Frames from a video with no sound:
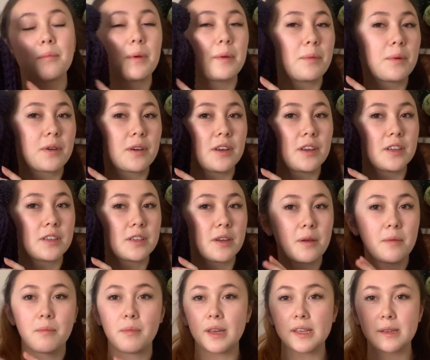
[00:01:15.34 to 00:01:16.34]
people could
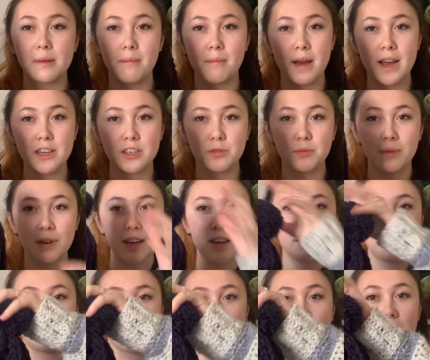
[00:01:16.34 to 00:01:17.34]
mix and match with.
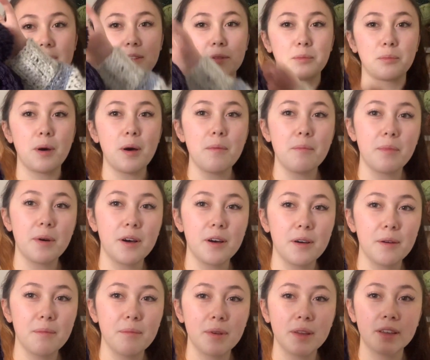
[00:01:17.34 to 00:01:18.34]
It's got a little
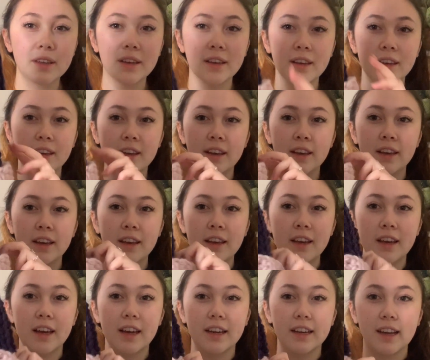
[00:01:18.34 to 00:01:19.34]
pom-pom,
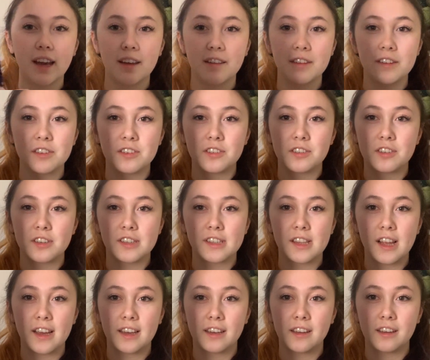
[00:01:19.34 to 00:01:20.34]
and yeah, this is just
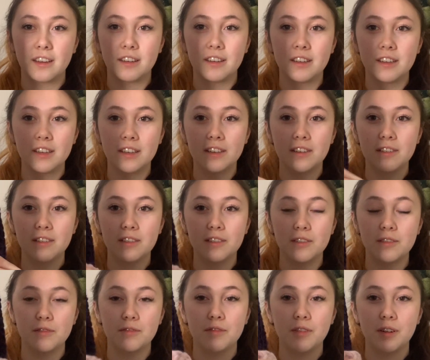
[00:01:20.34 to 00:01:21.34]
like a
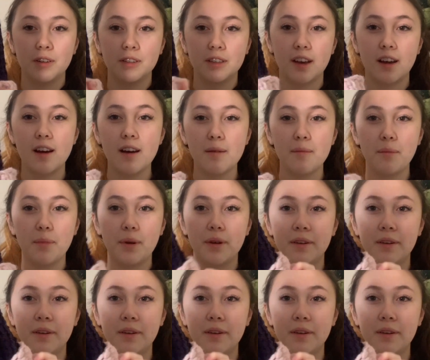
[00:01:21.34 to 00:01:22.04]
fold it up.